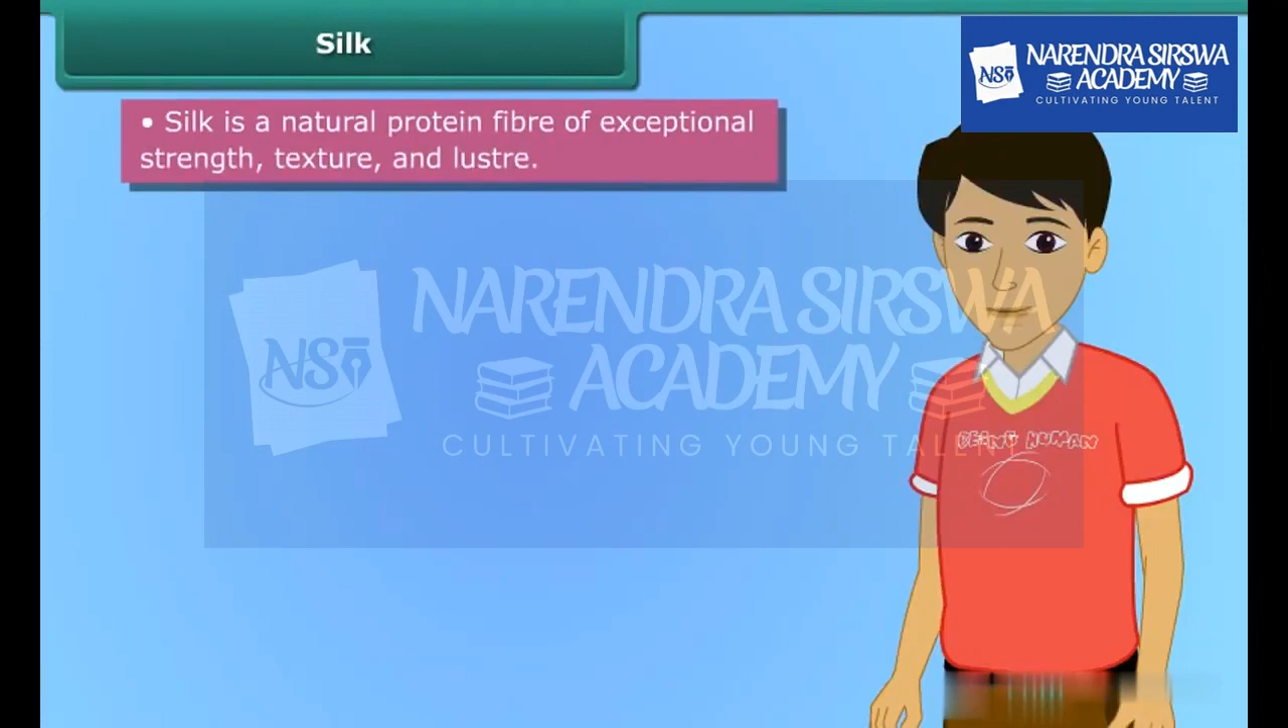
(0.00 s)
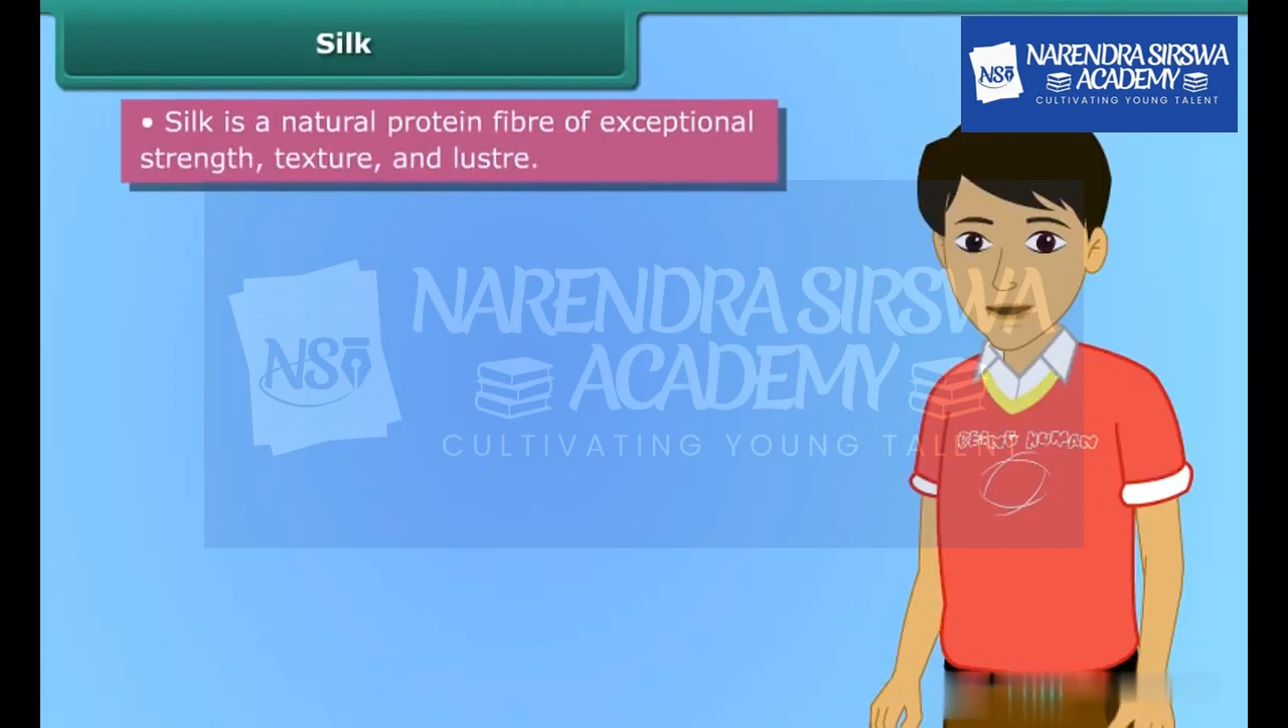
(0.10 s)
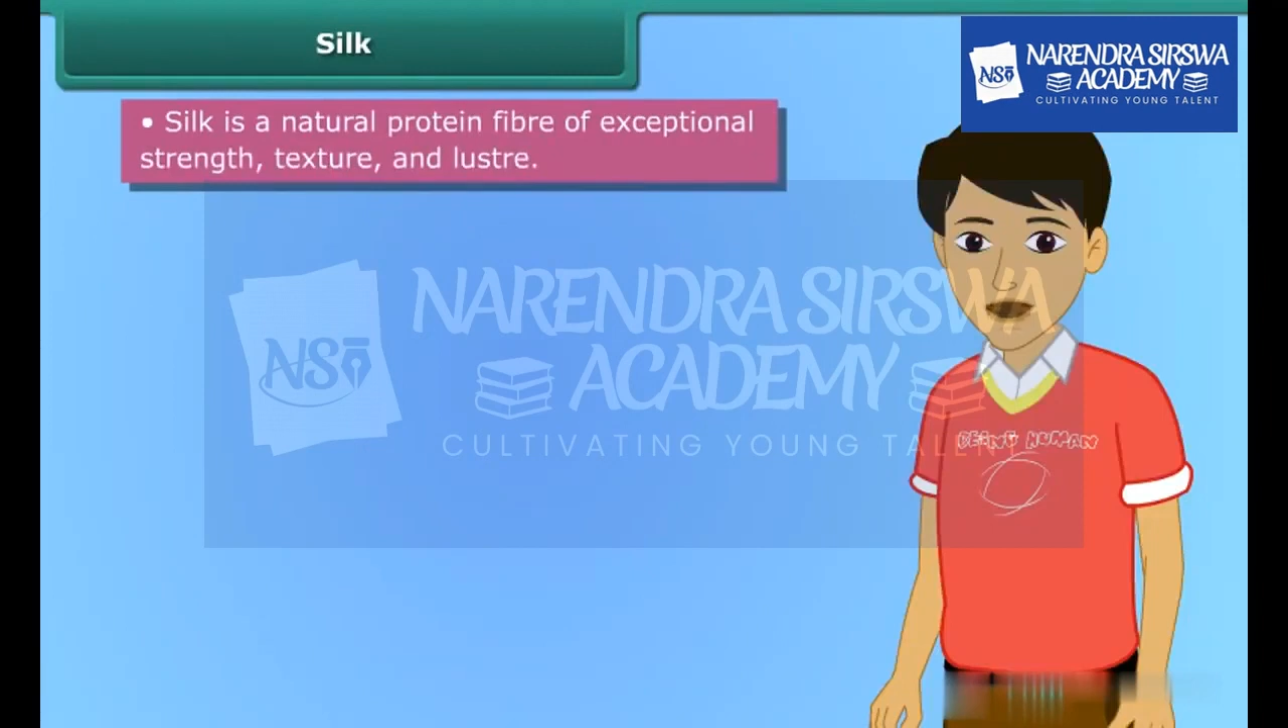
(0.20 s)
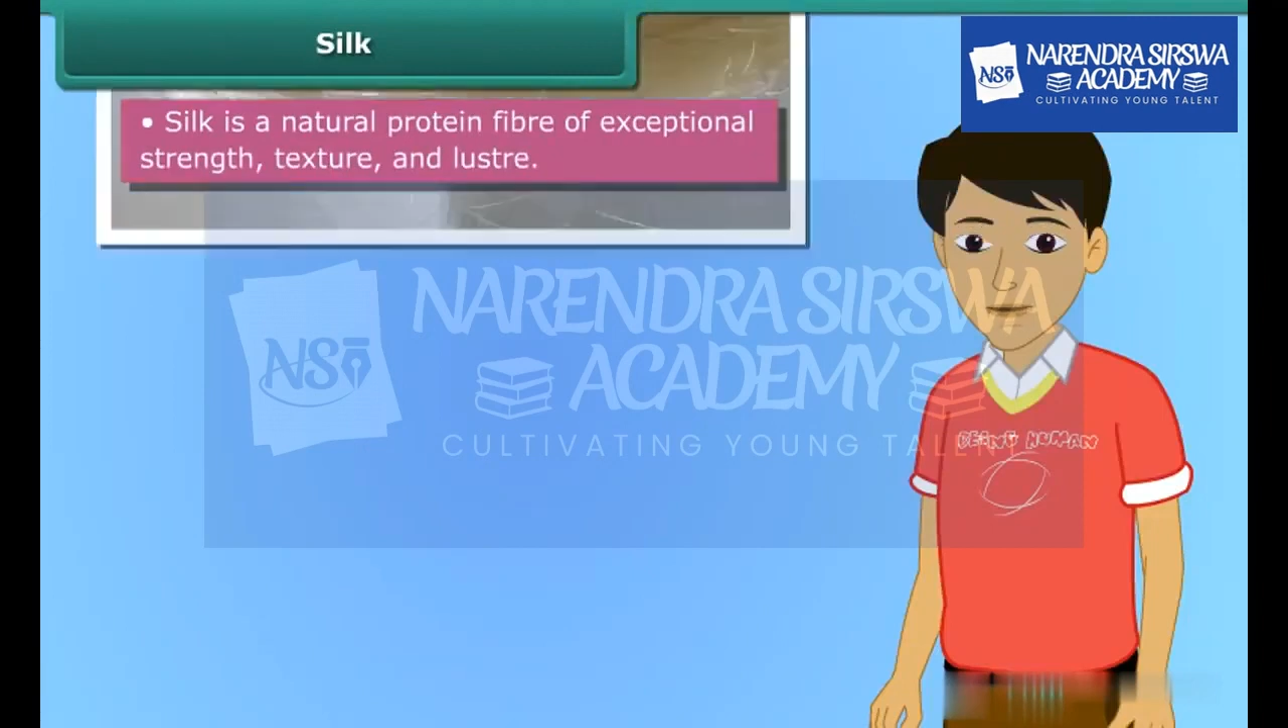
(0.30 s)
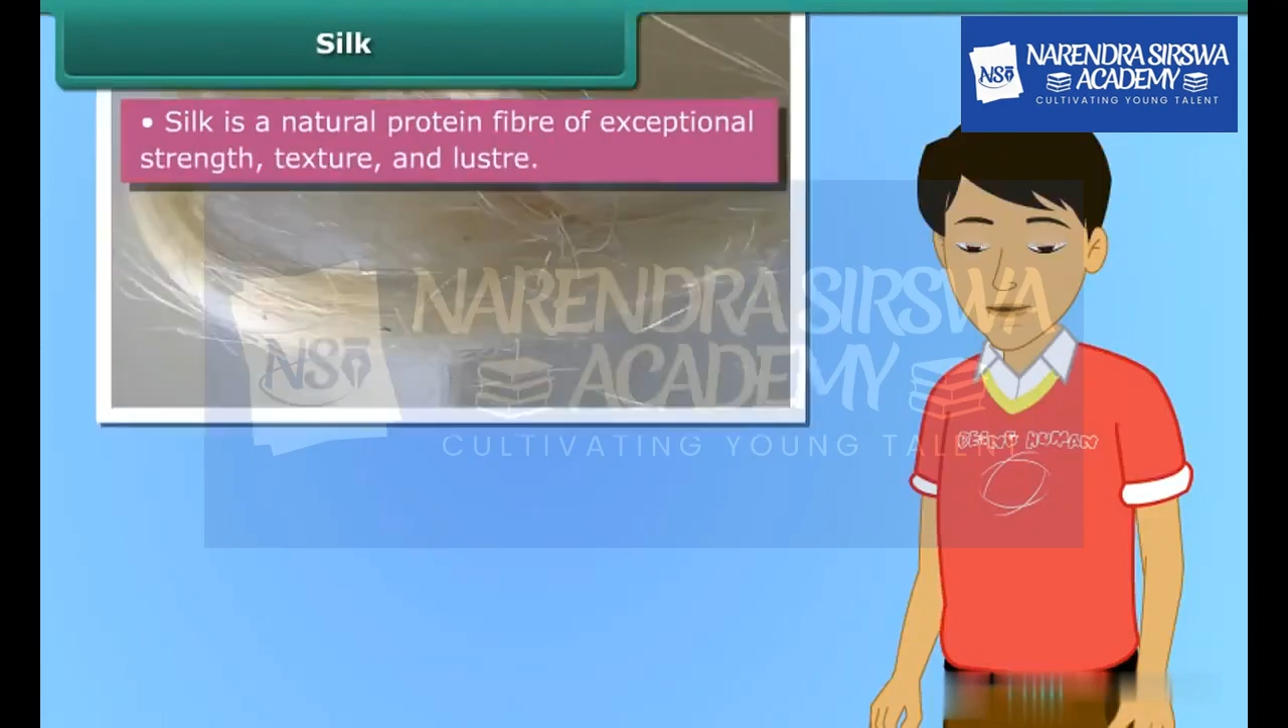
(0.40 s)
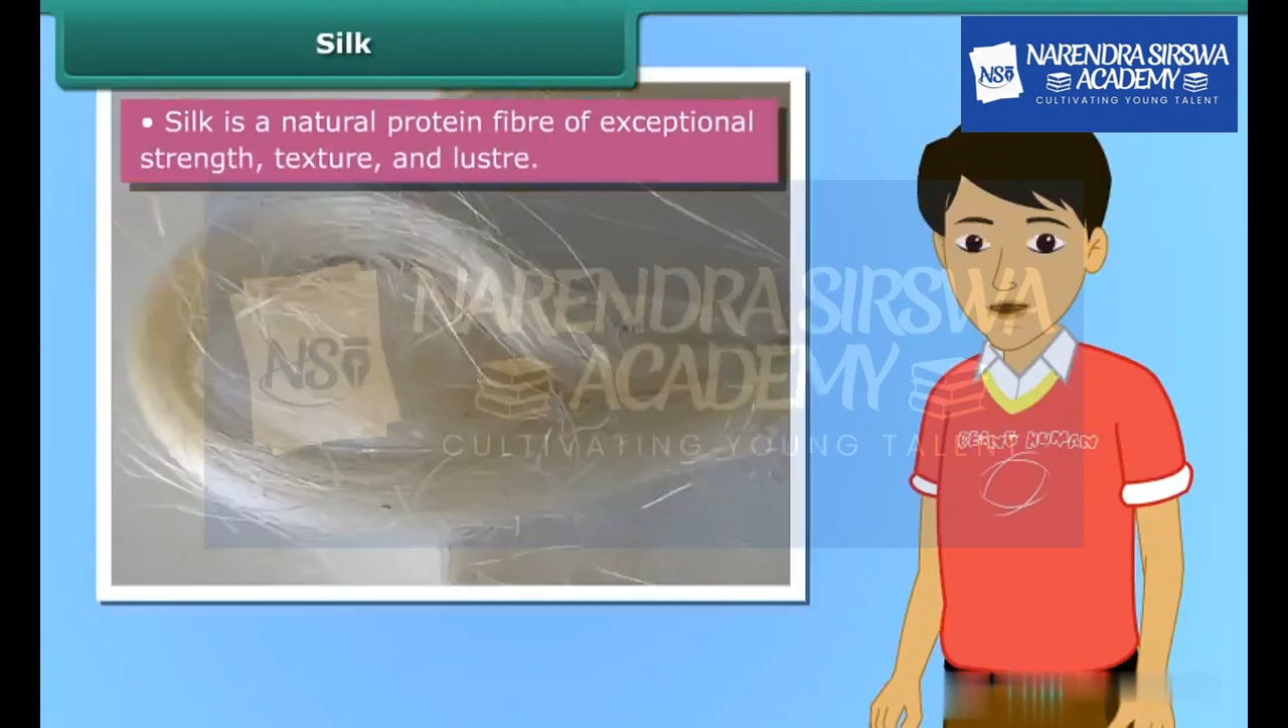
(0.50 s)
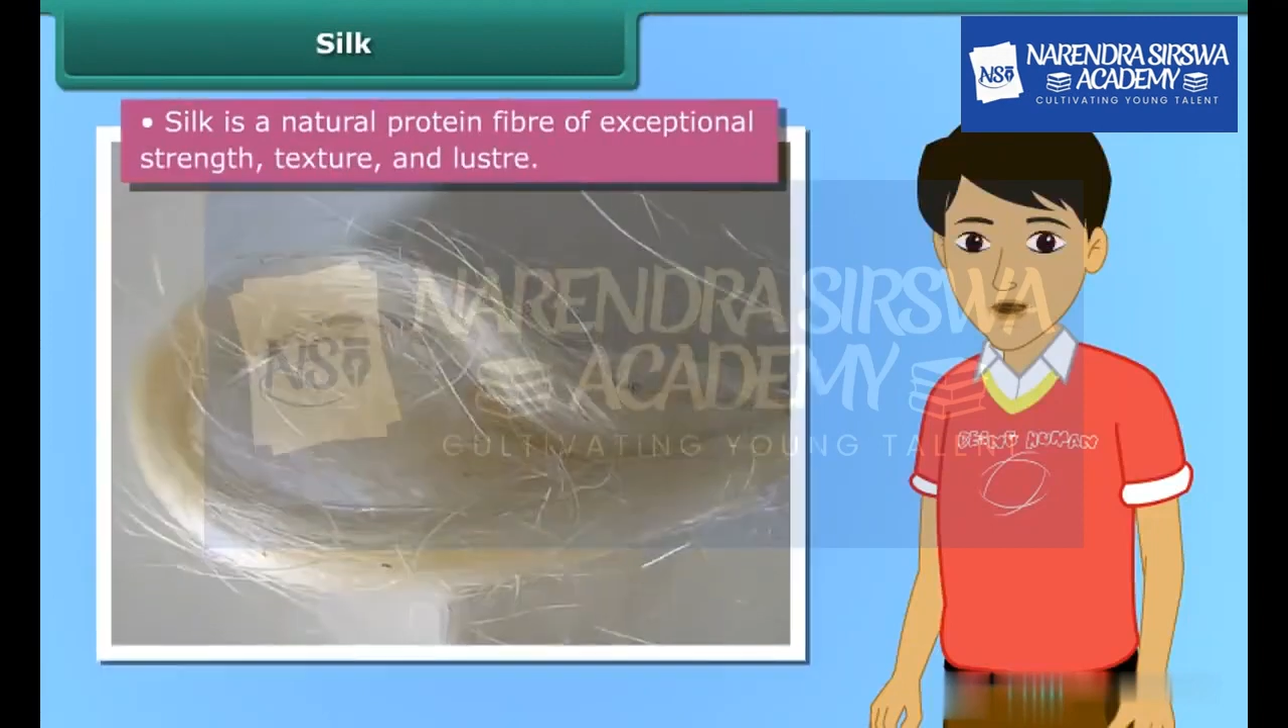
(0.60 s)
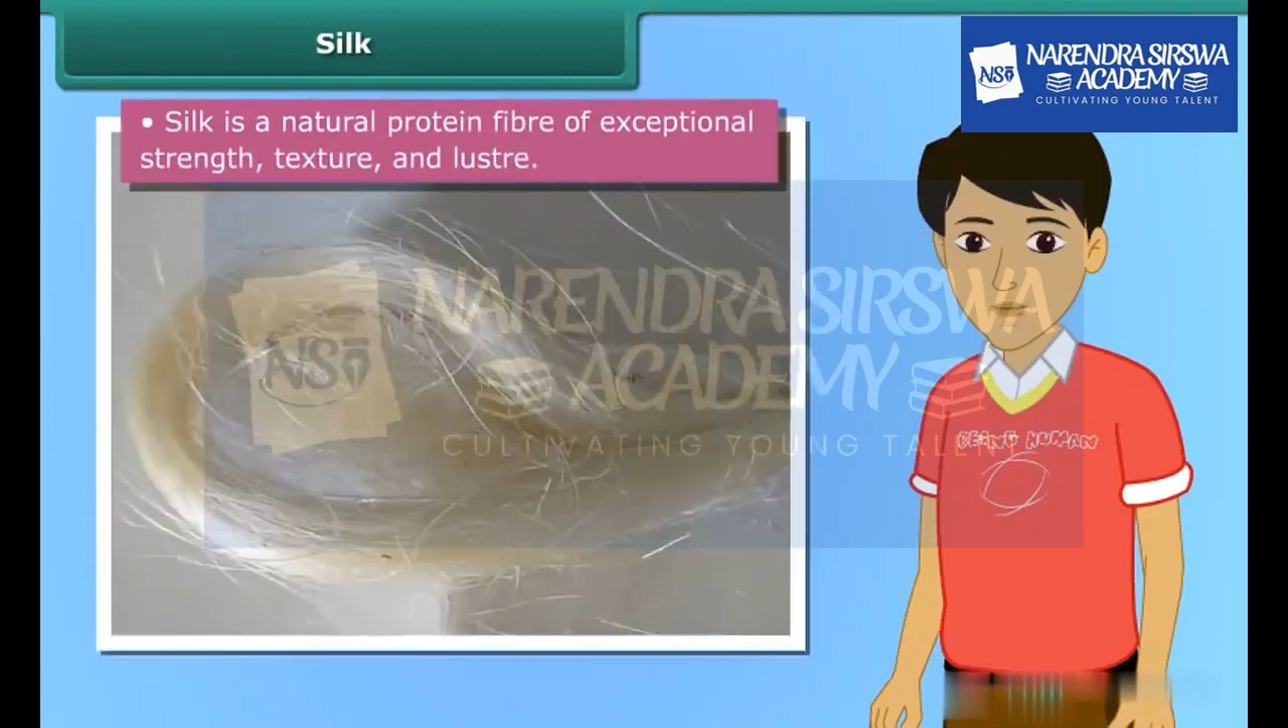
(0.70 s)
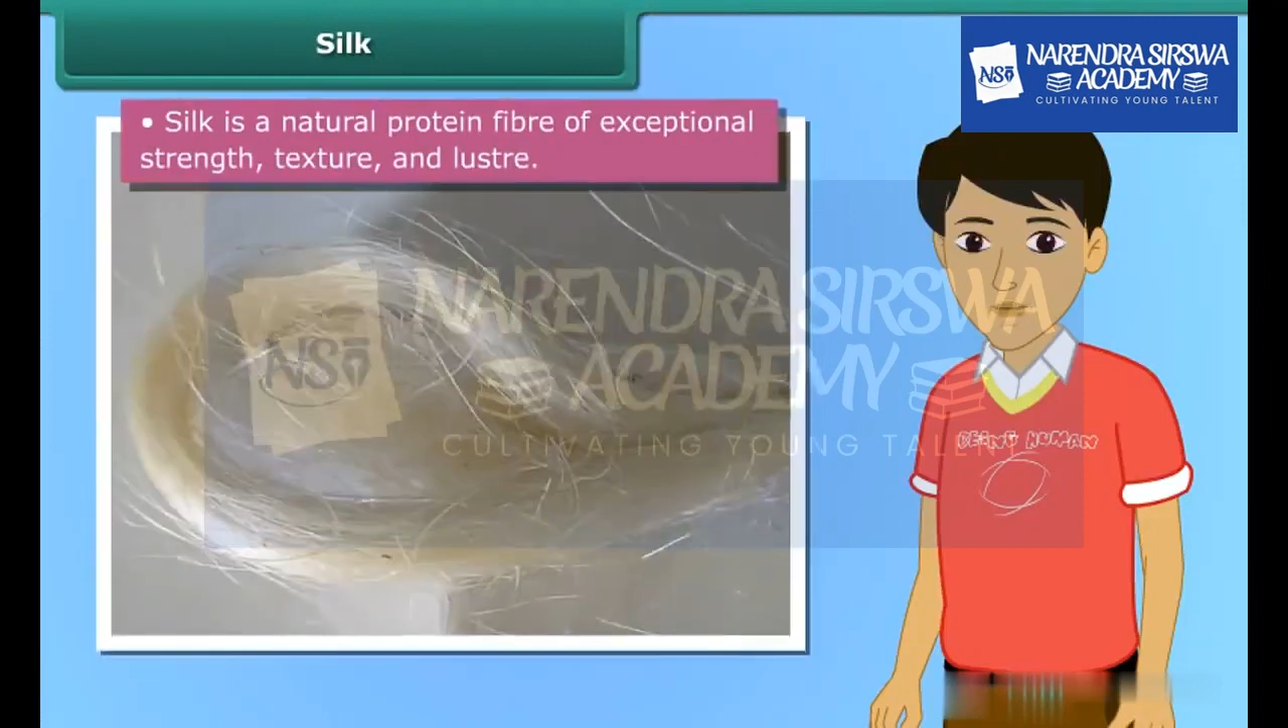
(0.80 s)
strength,